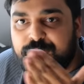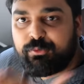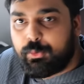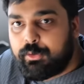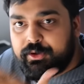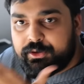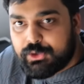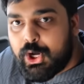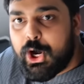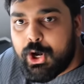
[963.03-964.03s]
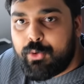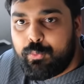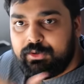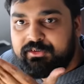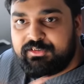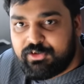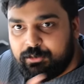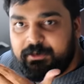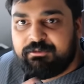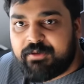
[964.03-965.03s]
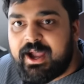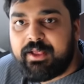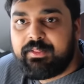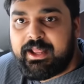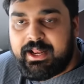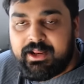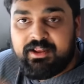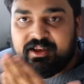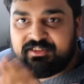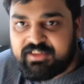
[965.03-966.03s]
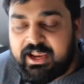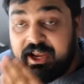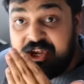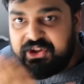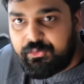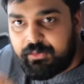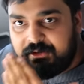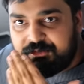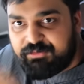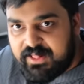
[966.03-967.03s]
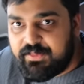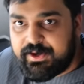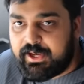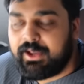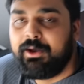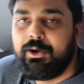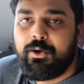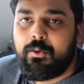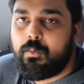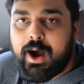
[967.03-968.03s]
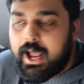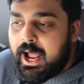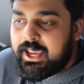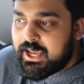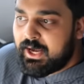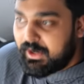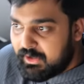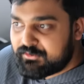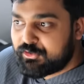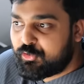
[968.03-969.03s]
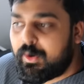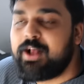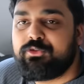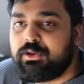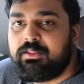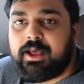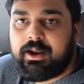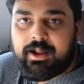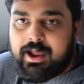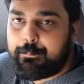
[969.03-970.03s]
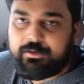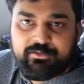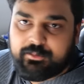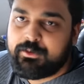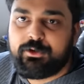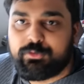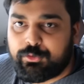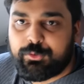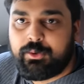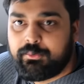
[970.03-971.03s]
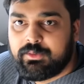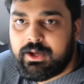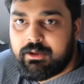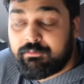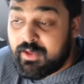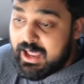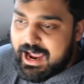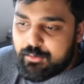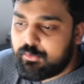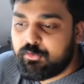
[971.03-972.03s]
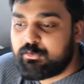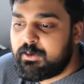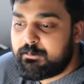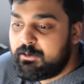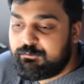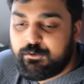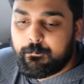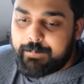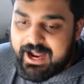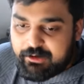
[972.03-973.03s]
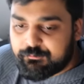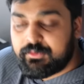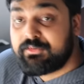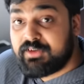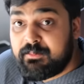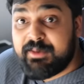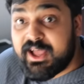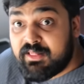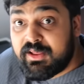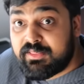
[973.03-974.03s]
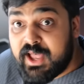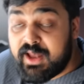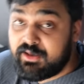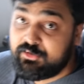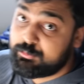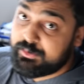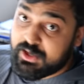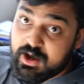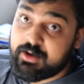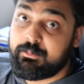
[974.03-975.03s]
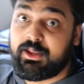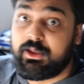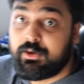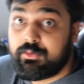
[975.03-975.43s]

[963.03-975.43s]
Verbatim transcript: Florida law would still be violating a second degree felony? Why? I get it. It's a tragedy that it happened. Somebody took their own life. How you expect me to feel bad for a scumbag like that is beyond me,